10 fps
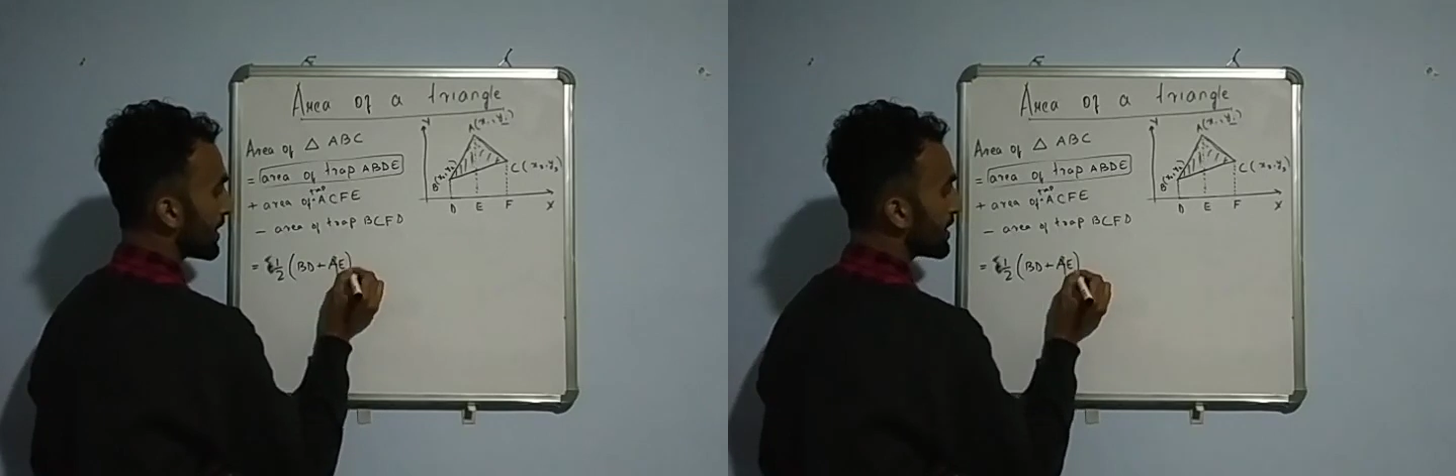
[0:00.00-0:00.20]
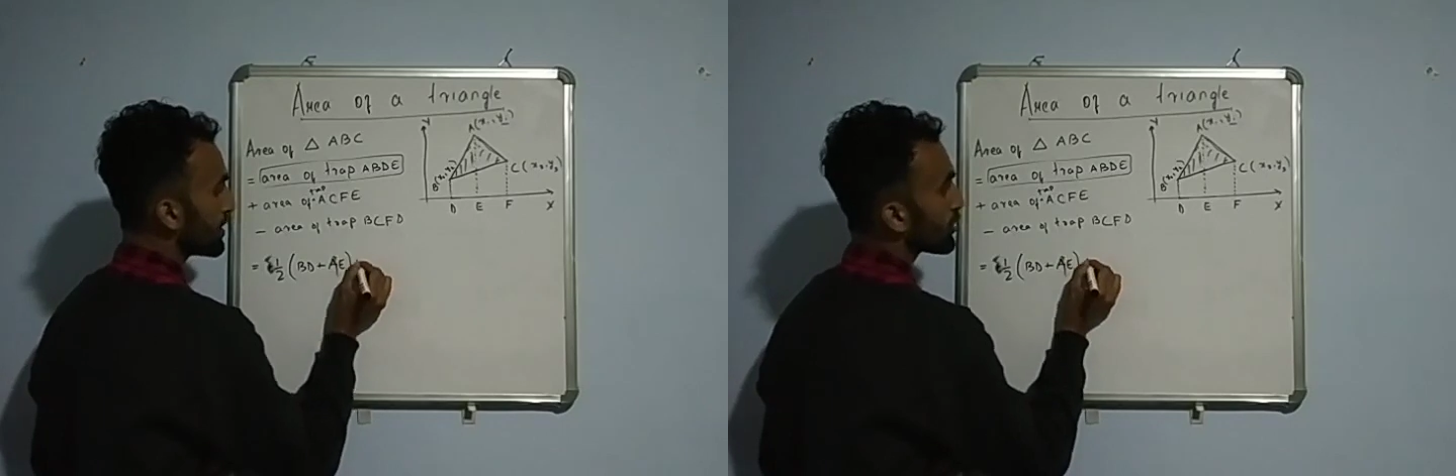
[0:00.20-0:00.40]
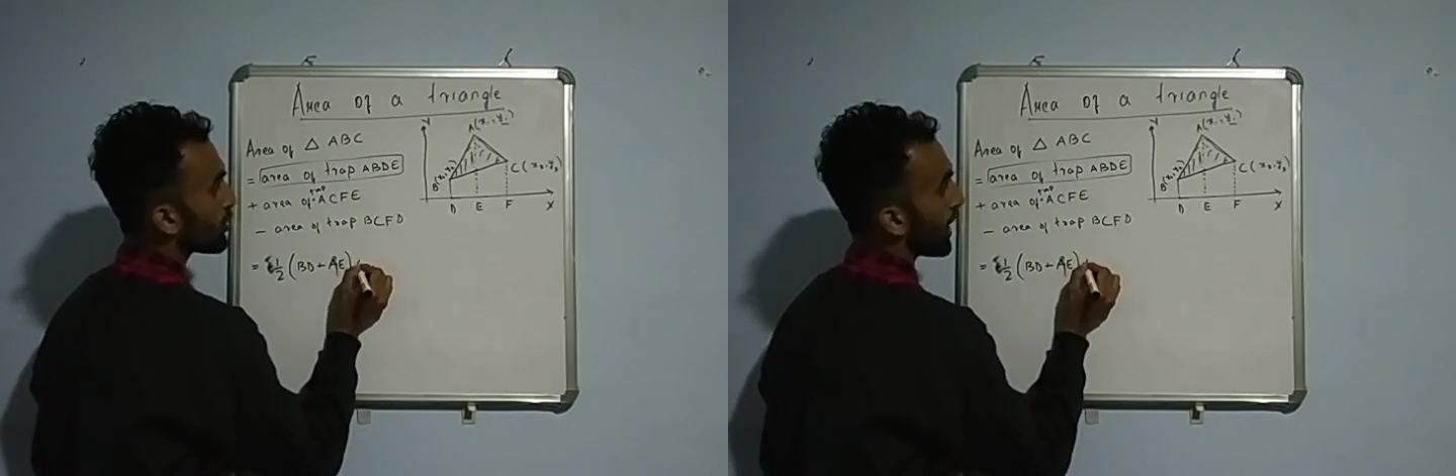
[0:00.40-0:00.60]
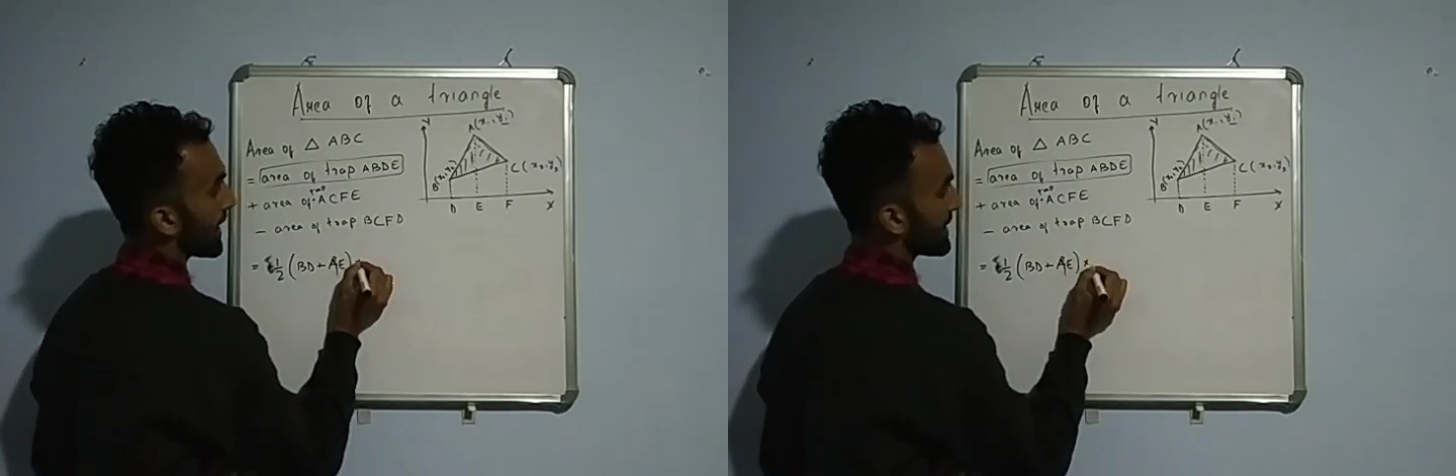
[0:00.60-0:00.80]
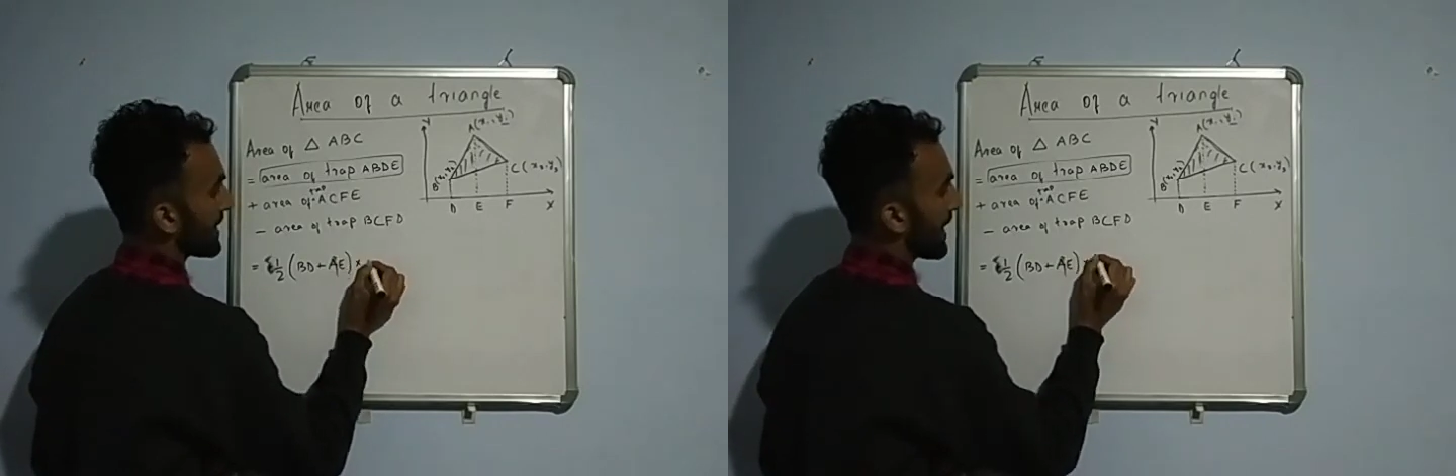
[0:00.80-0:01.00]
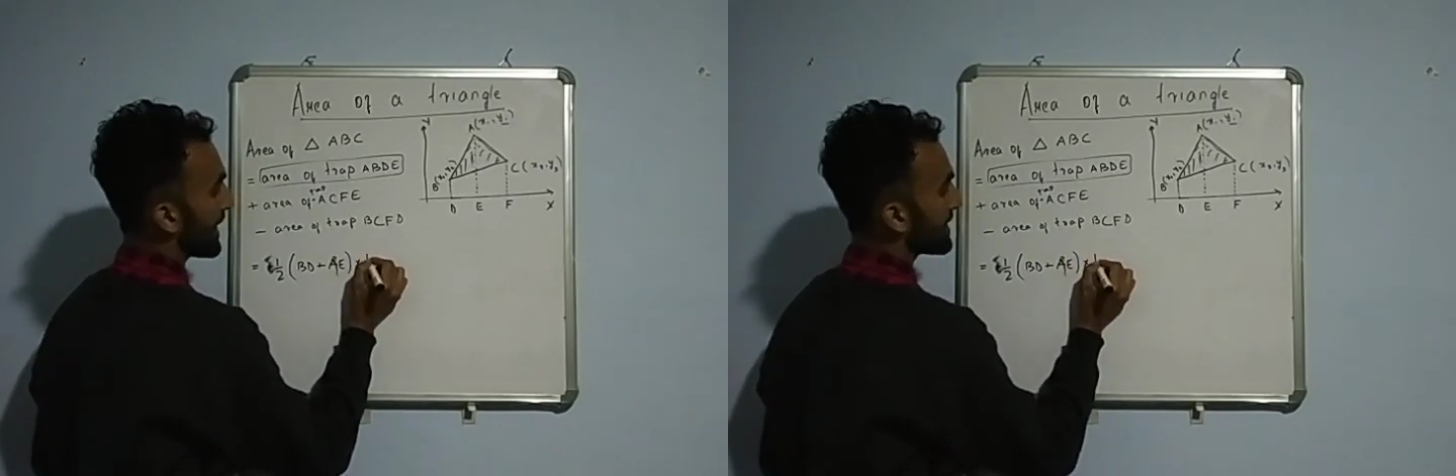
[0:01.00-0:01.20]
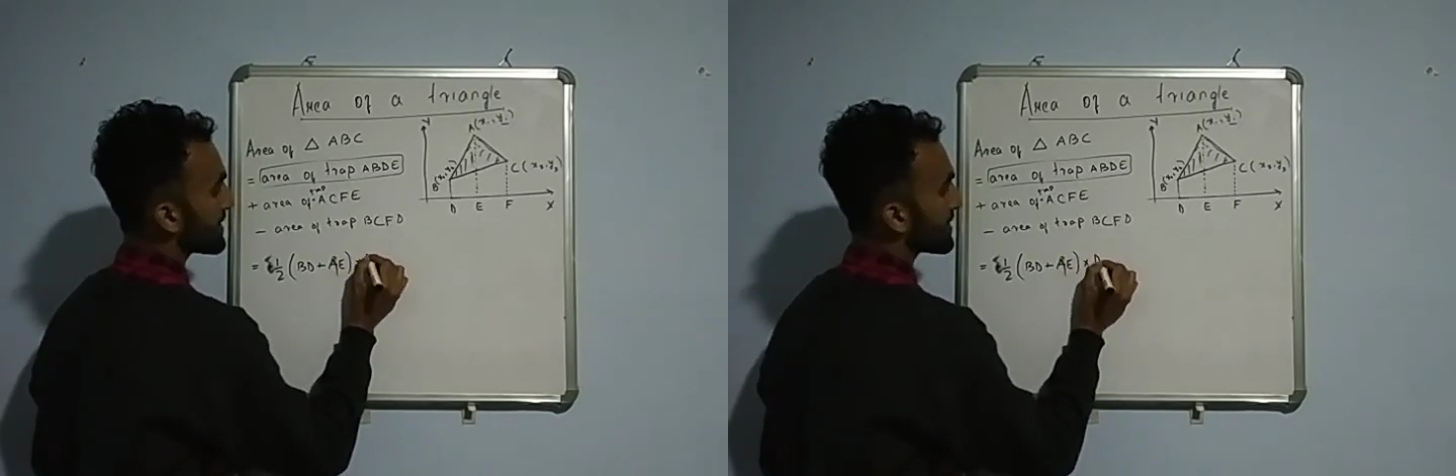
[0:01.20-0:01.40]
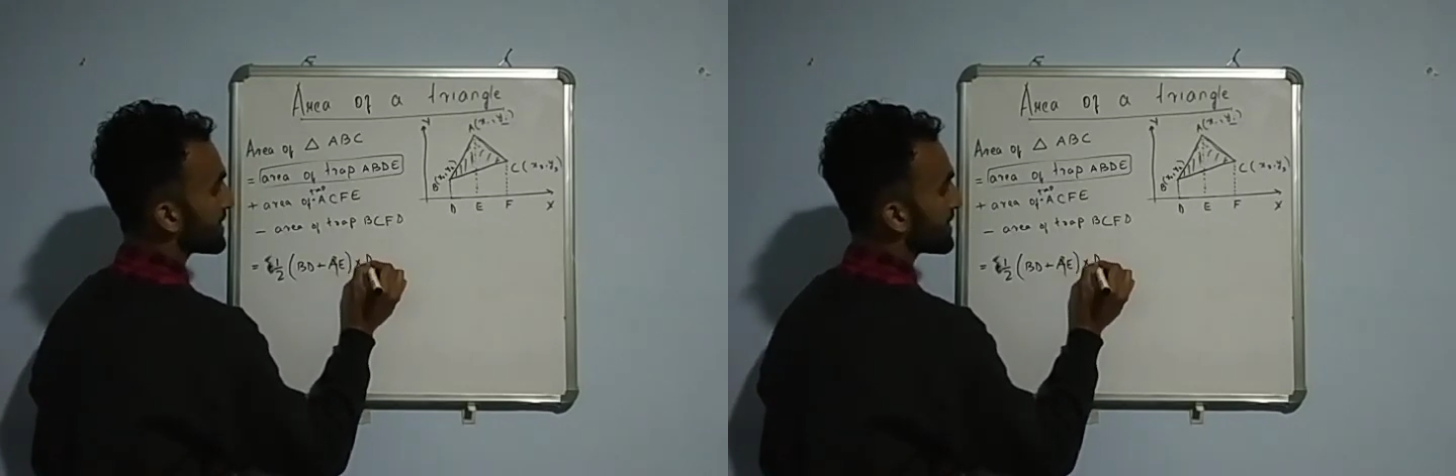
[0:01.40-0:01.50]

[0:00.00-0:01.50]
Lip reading: into height. Height is